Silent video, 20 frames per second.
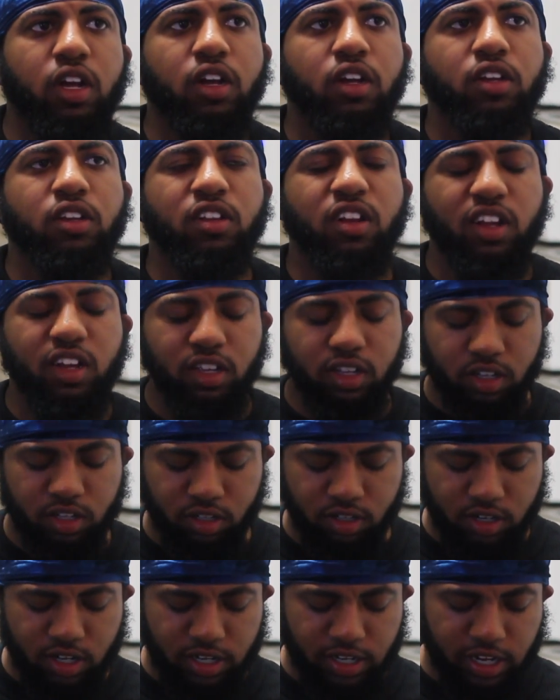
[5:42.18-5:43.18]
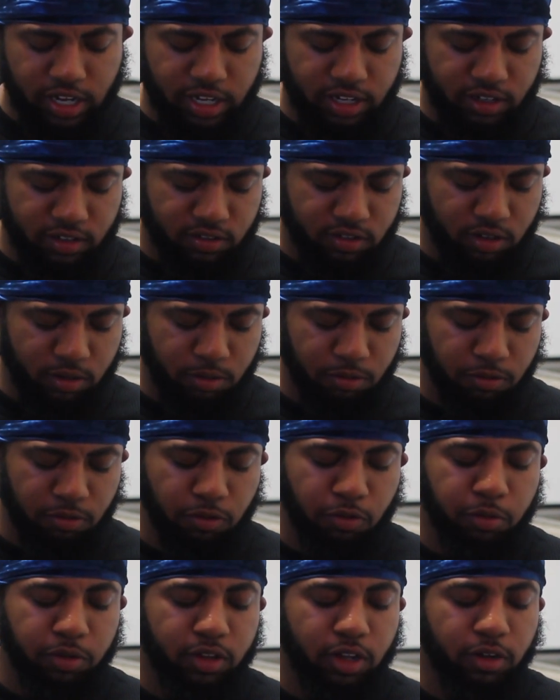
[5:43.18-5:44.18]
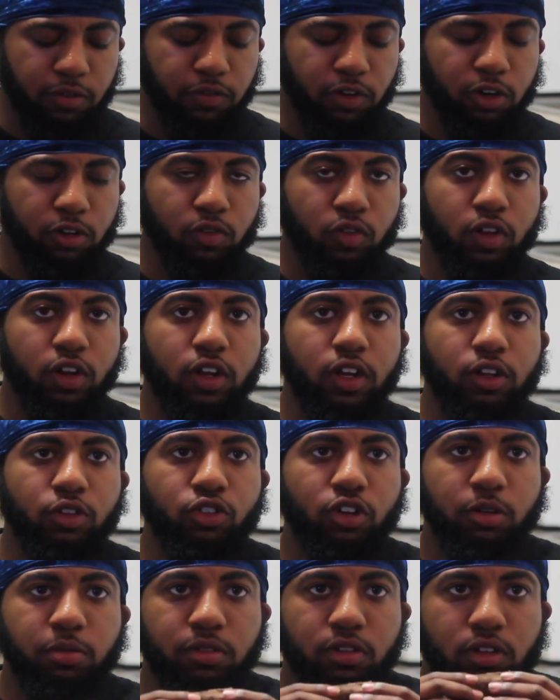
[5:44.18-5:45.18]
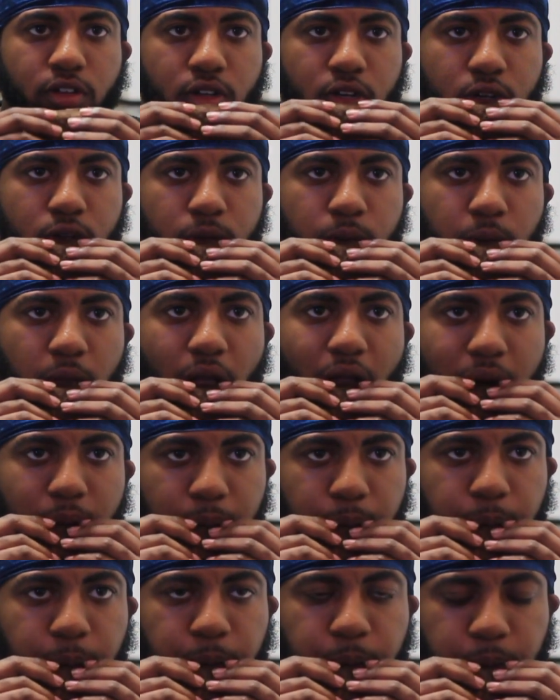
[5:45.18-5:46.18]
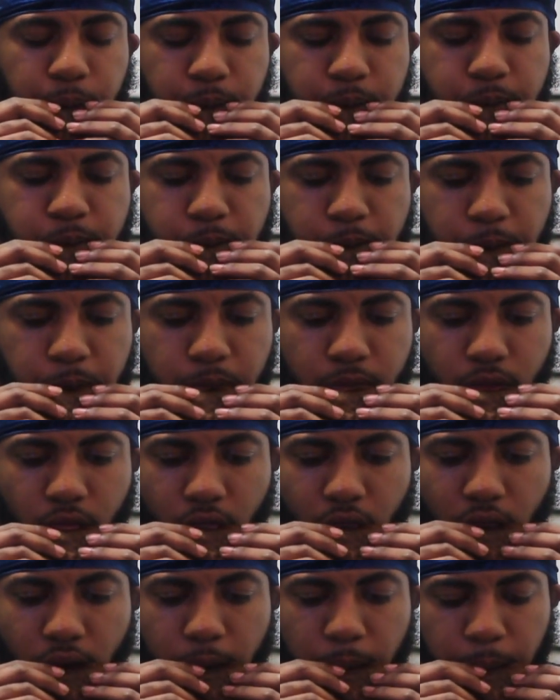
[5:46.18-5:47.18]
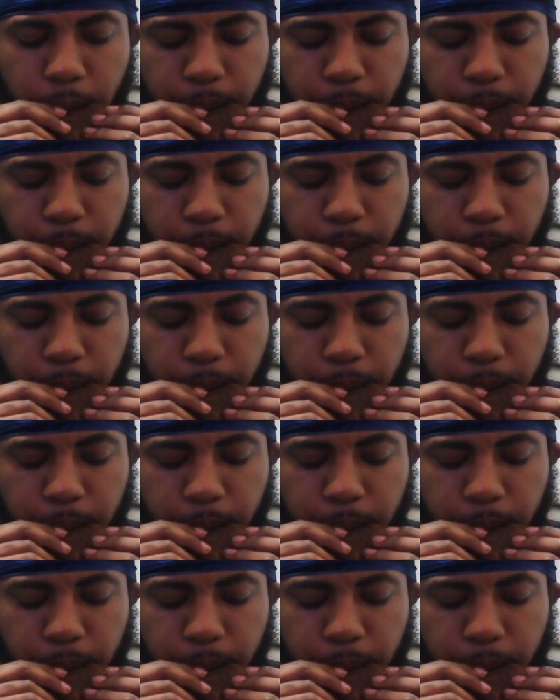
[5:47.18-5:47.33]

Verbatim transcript: Nah, it's like yeah, it's like 80 something with that first video I dropped stick up. Yeah. hmm